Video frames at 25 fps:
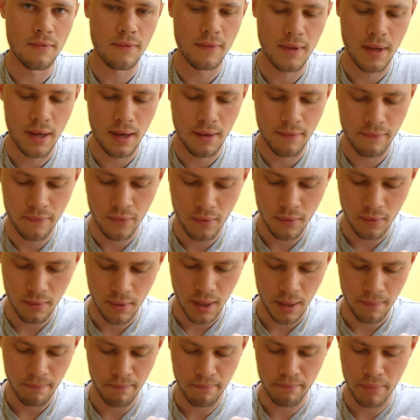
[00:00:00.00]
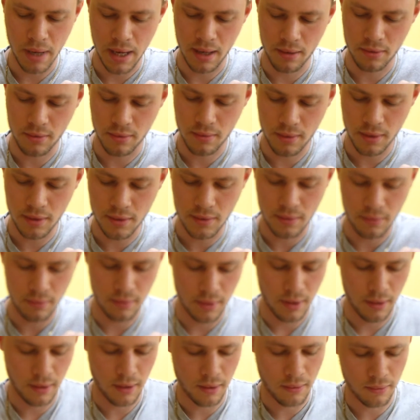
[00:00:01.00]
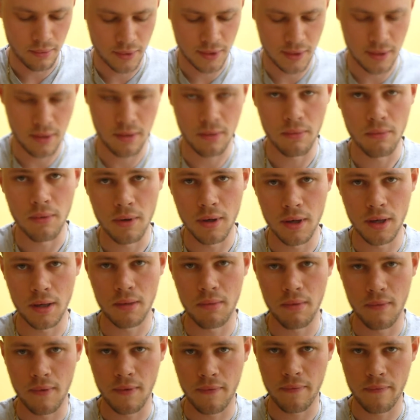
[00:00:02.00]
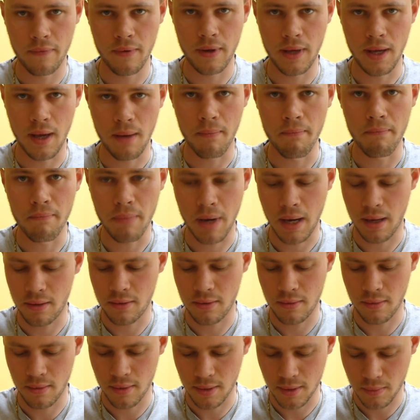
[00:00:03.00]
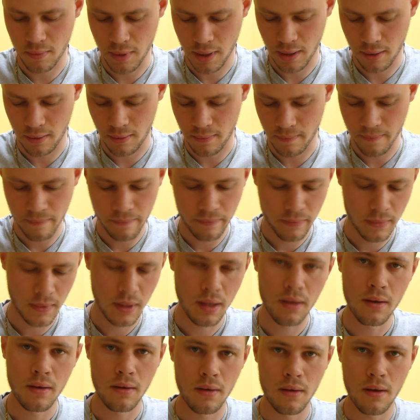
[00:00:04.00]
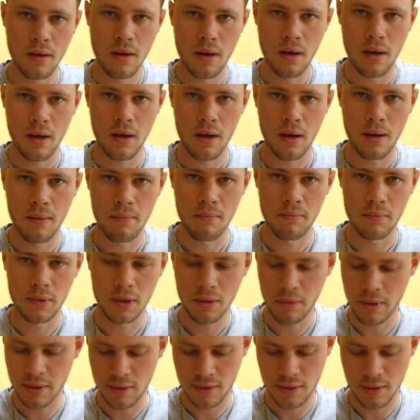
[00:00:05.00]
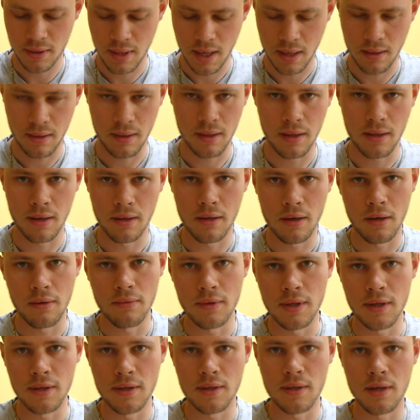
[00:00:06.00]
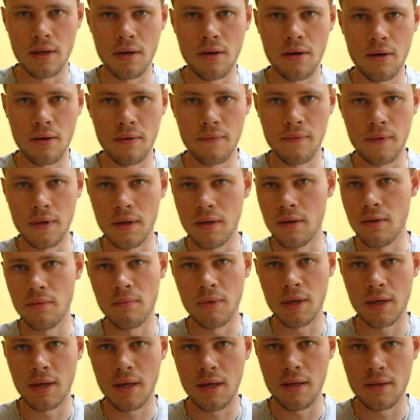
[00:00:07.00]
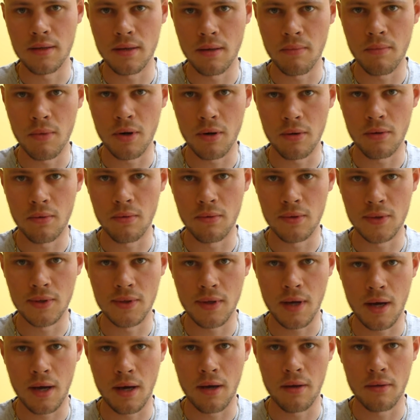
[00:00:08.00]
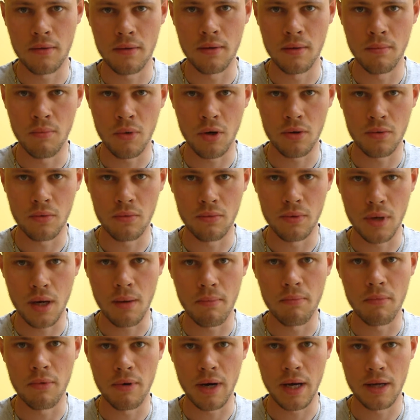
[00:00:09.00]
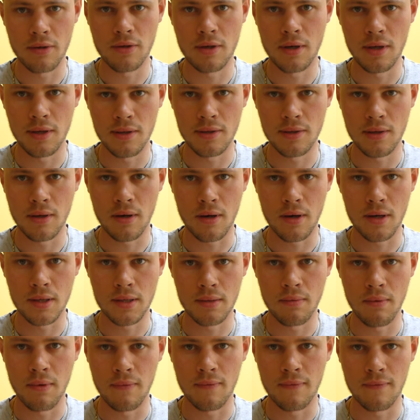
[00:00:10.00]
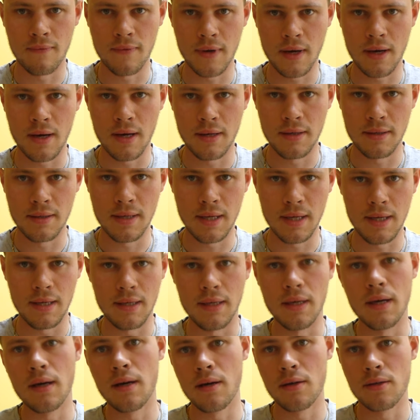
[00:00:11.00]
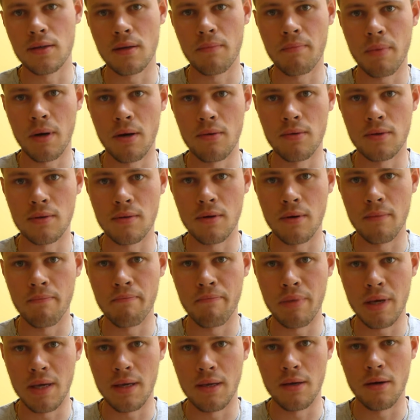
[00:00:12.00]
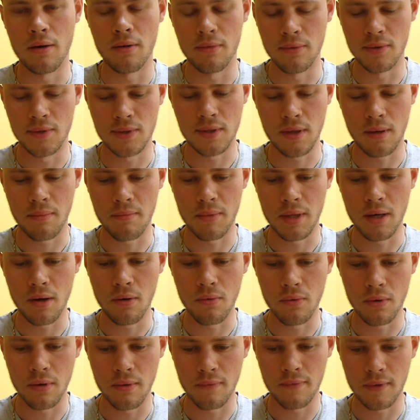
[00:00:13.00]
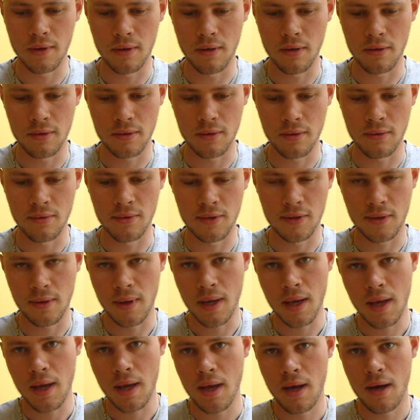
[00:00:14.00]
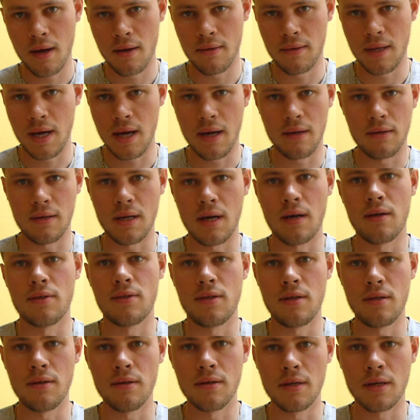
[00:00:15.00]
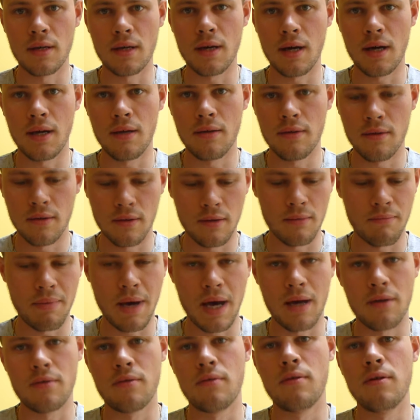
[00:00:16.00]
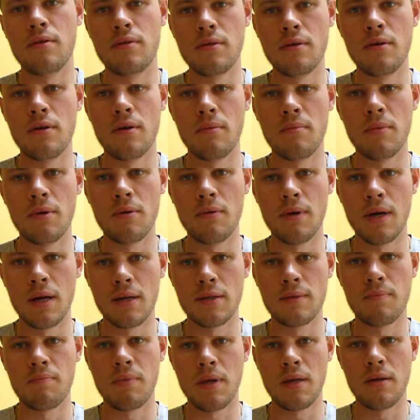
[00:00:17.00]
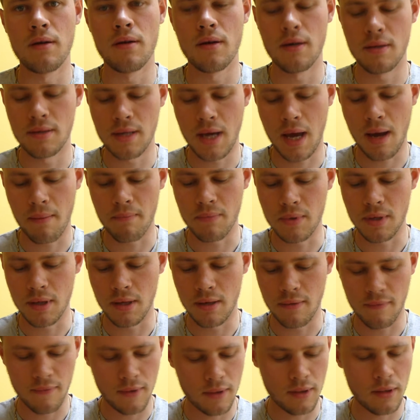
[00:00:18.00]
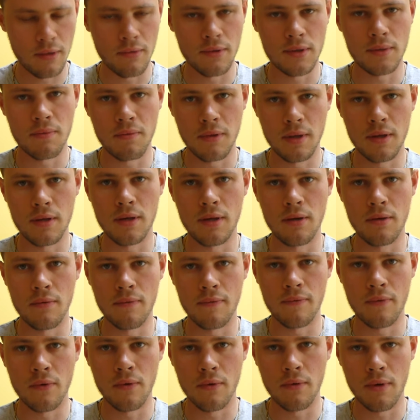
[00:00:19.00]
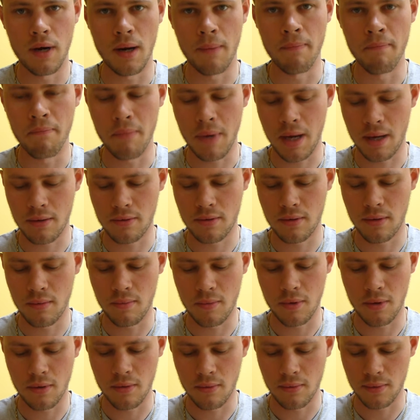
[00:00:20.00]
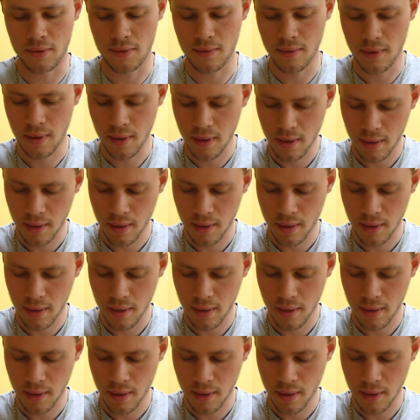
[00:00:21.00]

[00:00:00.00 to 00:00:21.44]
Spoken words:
for their 4 amp batteries, although it will still work with a 3 amp battery as well. Coincidentally, I noticed a lot of the new Makita models, the model number actually starts with a D as opposed to a B on some of the older versions, and that does indicate that the battery terminal has been adapted for use with the new 4 amp battery models.